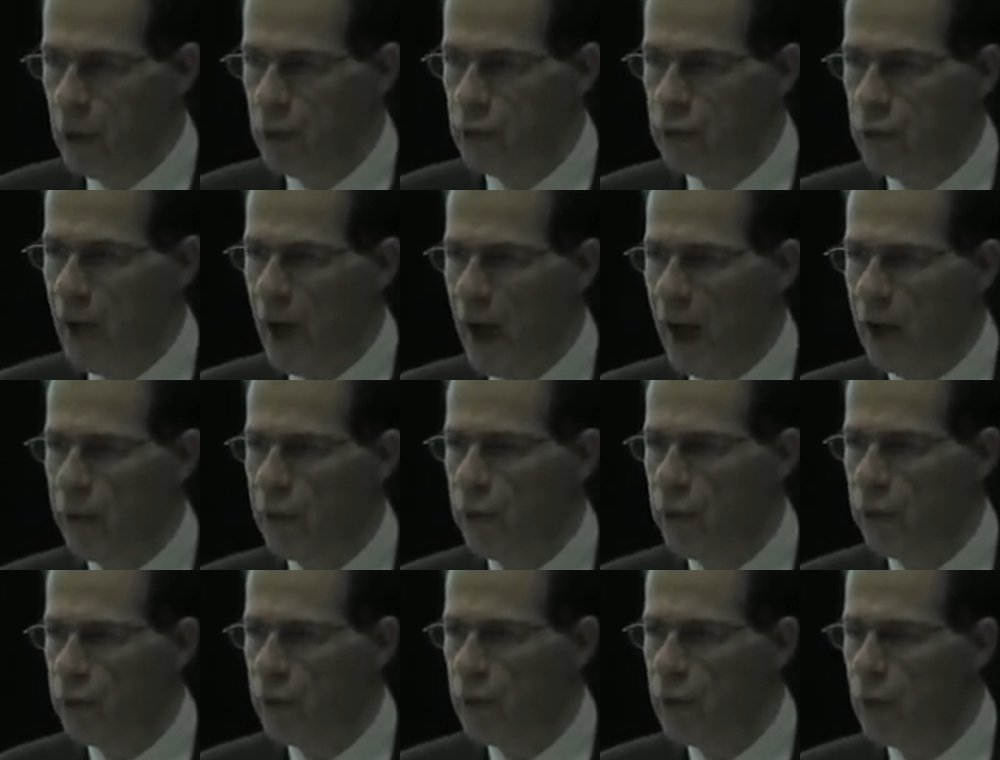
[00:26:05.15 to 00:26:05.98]

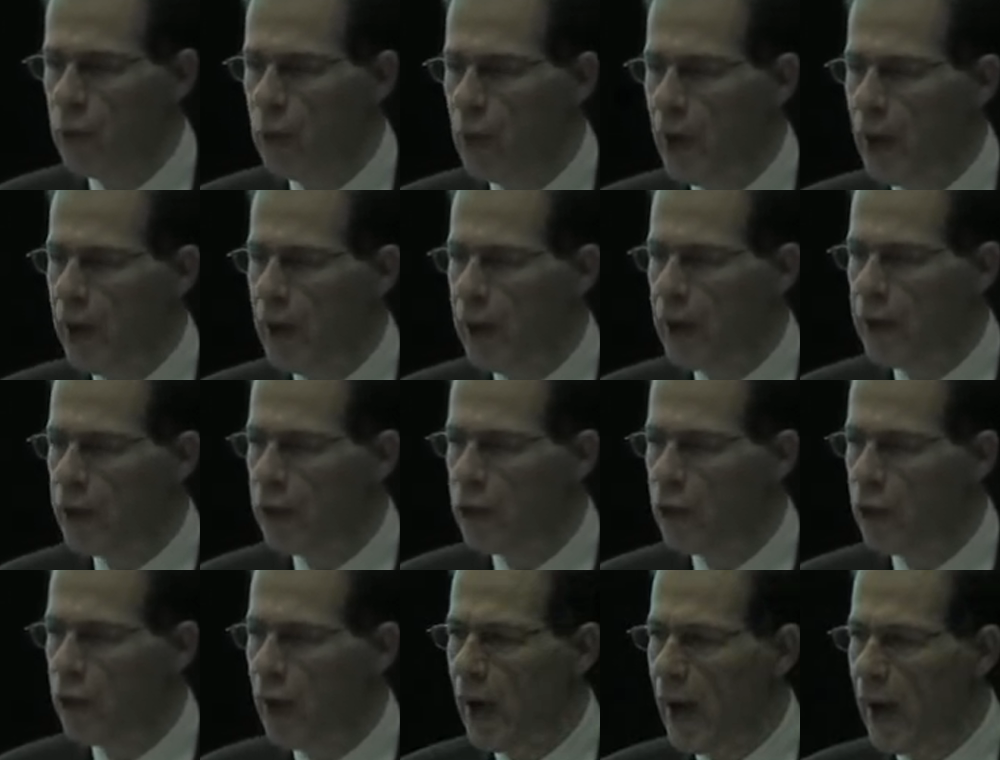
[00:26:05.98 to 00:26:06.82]
rather than
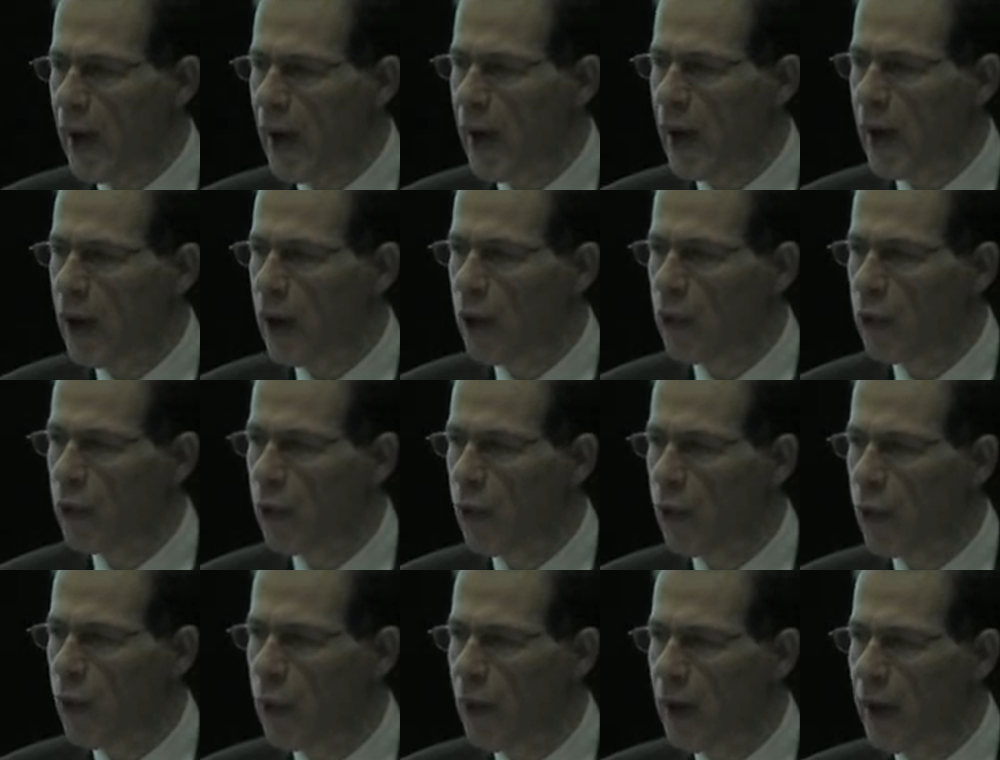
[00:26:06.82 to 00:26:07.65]
when or how
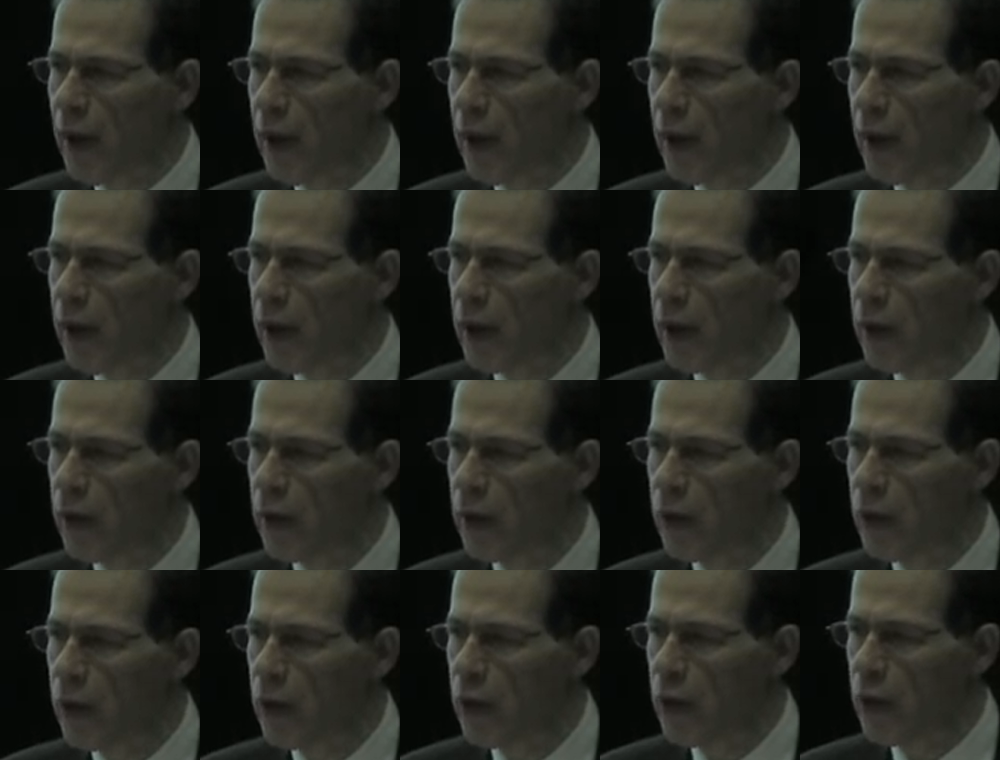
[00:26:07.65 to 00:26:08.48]
or where
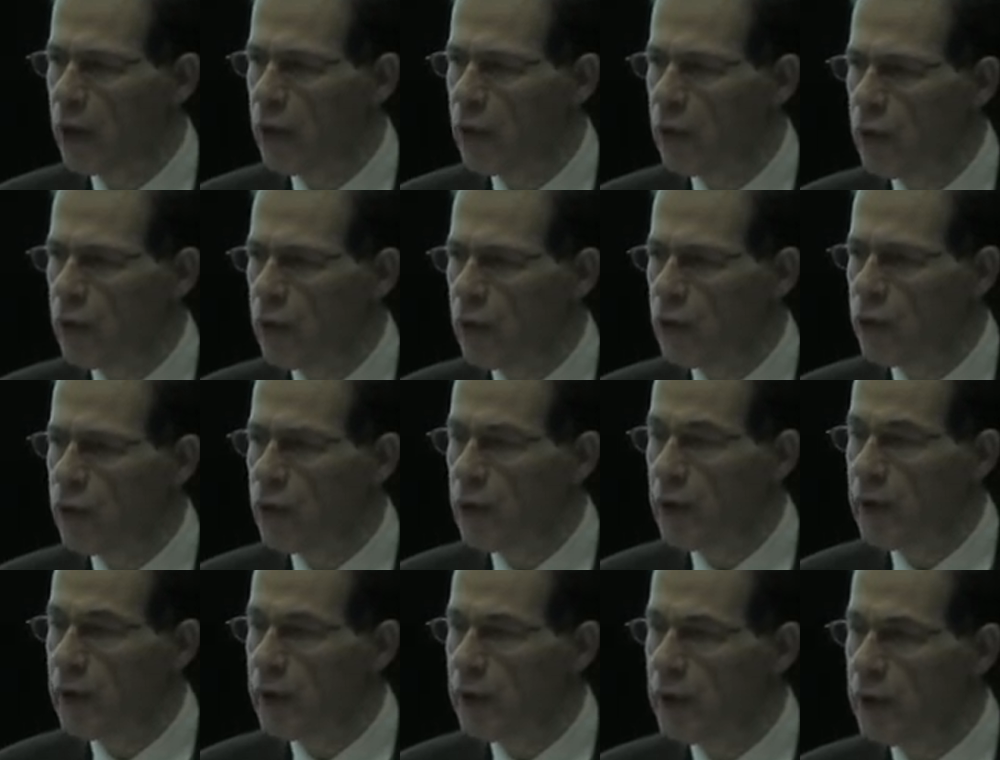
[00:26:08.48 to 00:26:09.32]

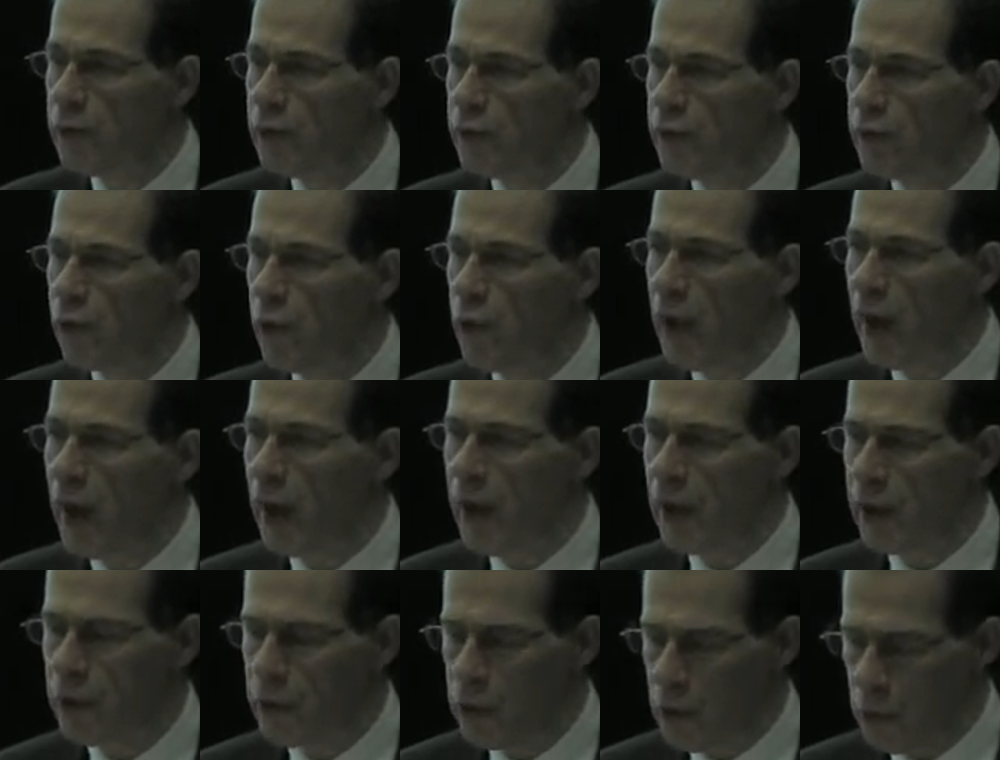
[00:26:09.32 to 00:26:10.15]
you live or
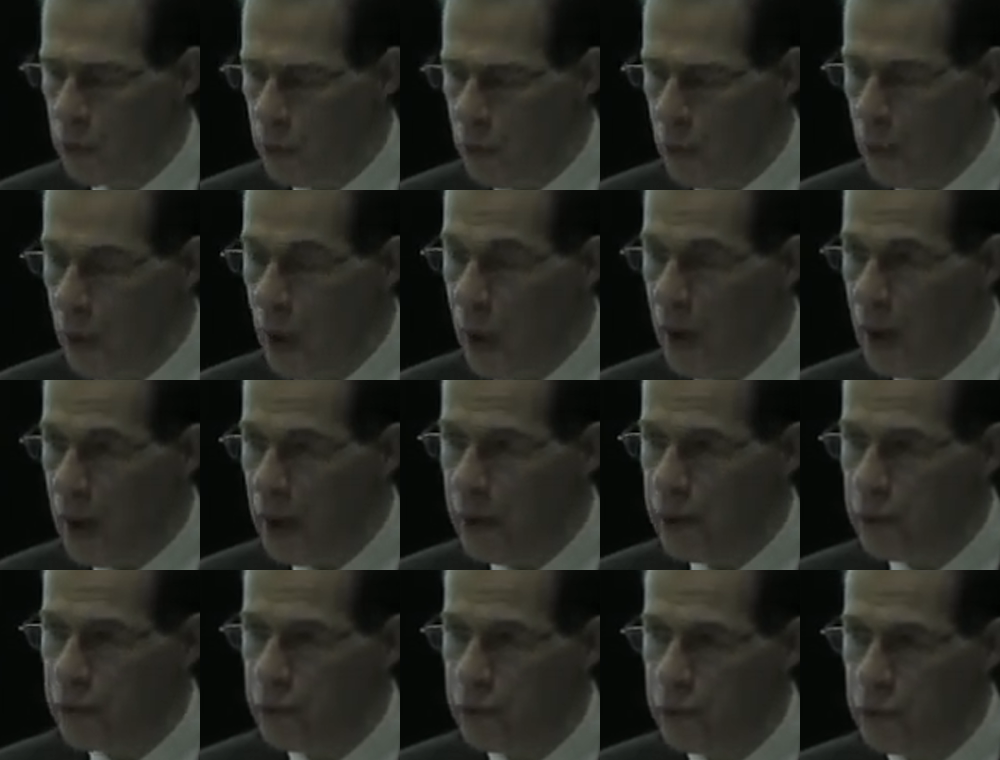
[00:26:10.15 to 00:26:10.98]
how you
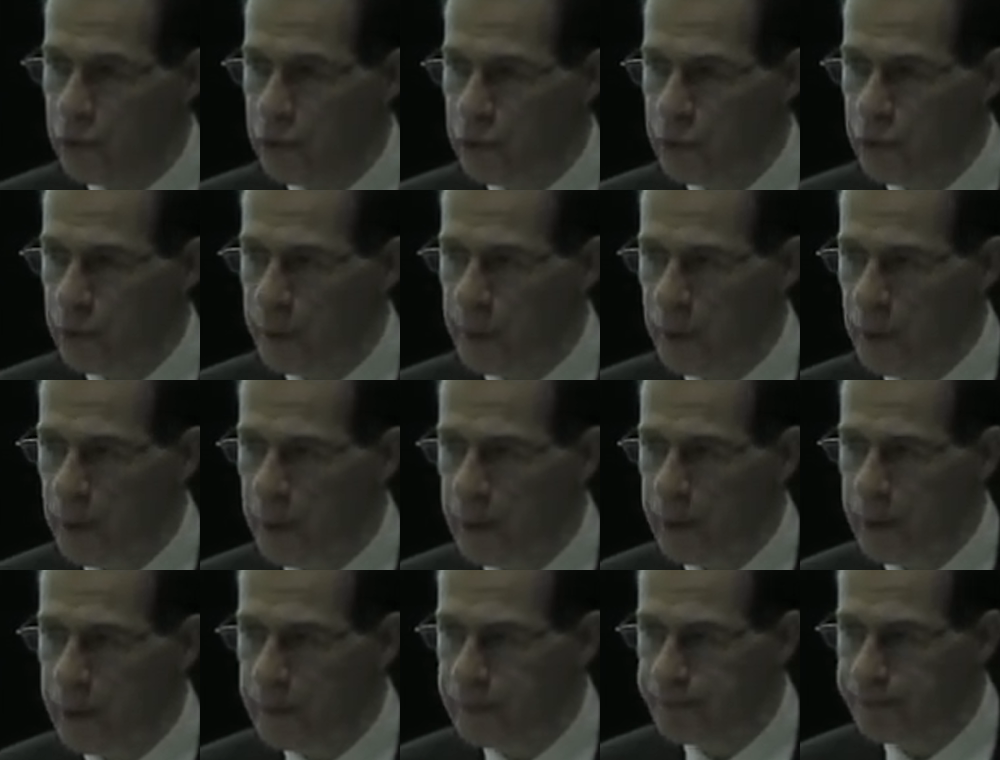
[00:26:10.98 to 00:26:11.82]
acquired your
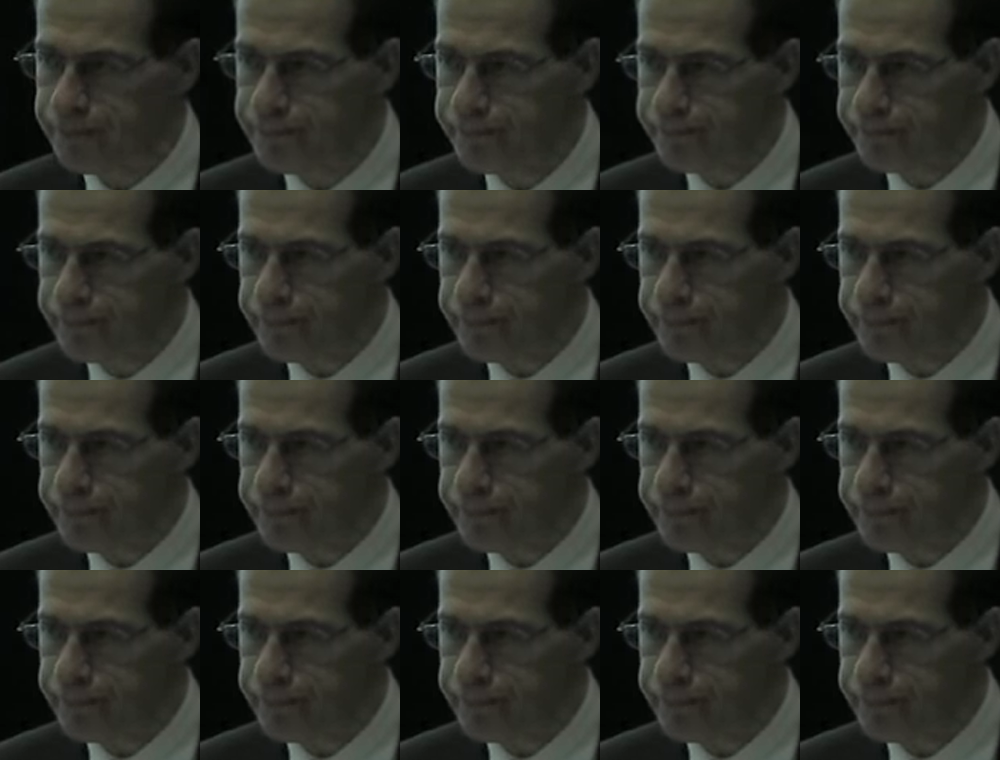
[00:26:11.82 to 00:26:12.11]
disability.